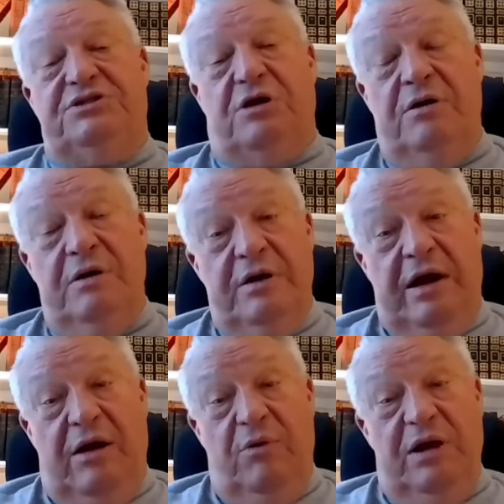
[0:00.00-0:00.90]
things are
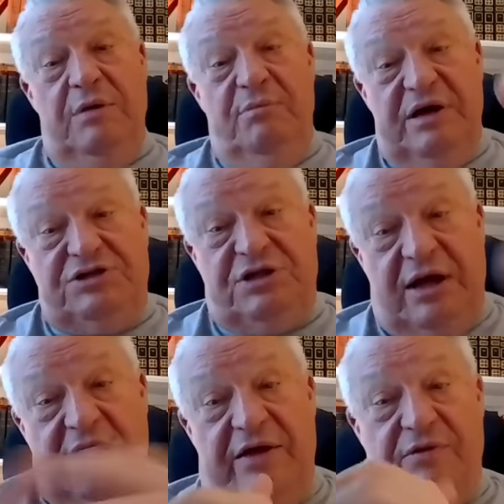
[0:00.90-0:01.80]
really mixed
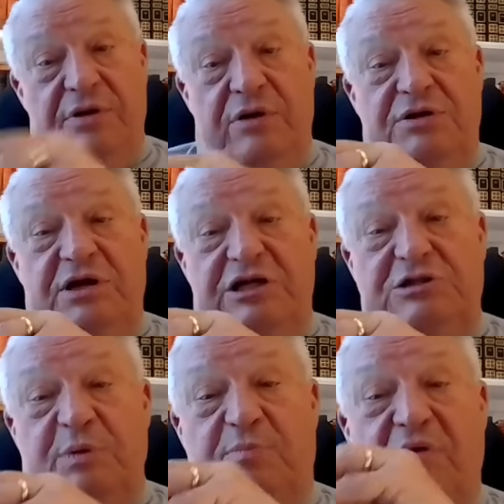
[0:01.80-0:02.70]
together in Old
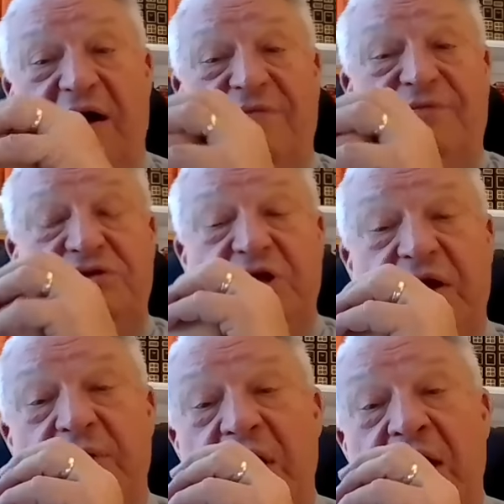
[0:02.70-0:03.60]
Testament
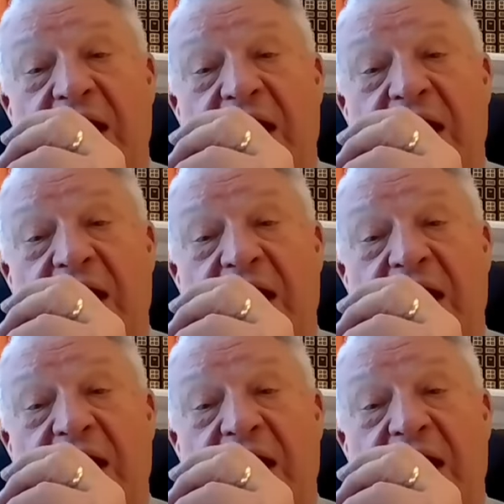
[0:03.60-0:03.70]
prophecy,